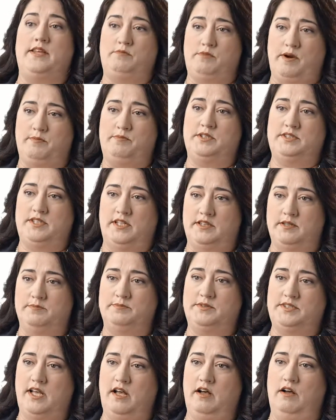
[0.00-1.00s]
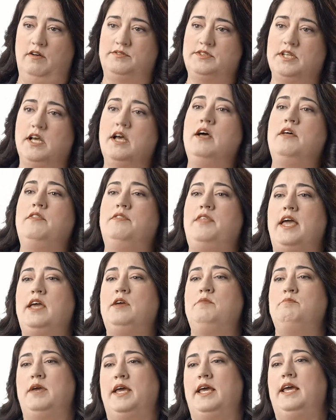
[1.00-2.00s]
they represent themselves, they
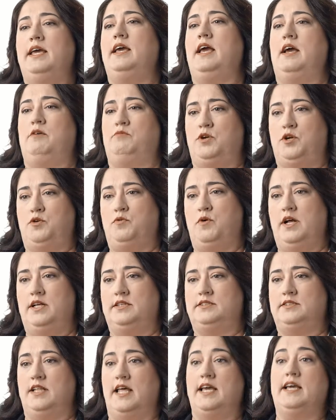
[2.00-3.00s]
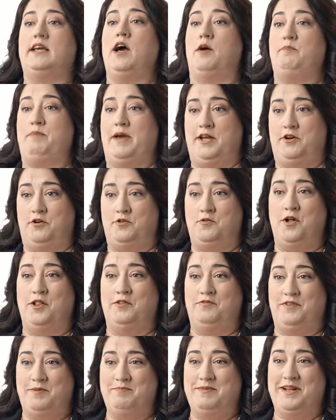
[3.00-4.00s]
may request like a panel
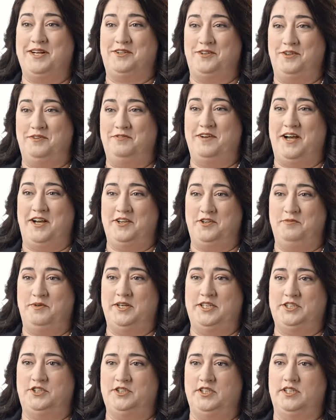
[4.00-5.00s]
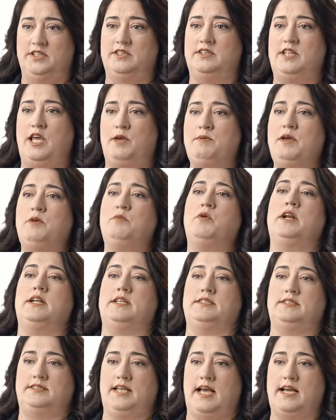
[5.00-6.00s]
qualified medical evaluation. They may want a
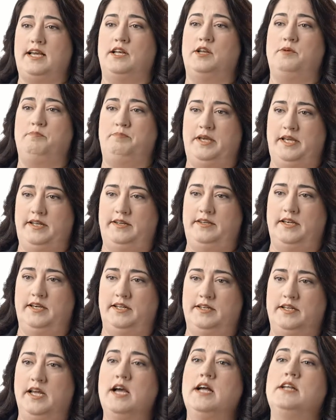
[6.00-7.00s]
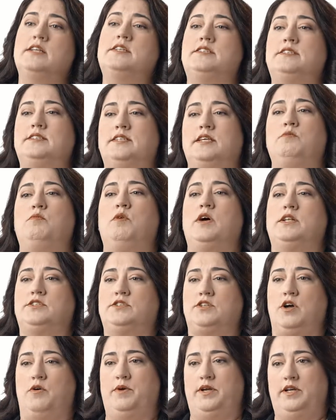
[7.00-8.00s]
second opinion to see what's
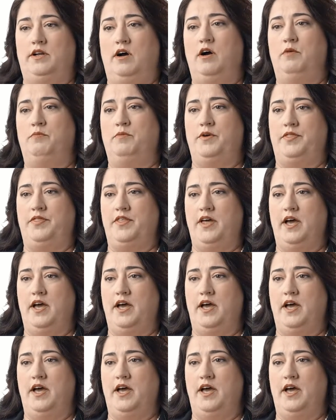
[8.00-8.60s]
going on with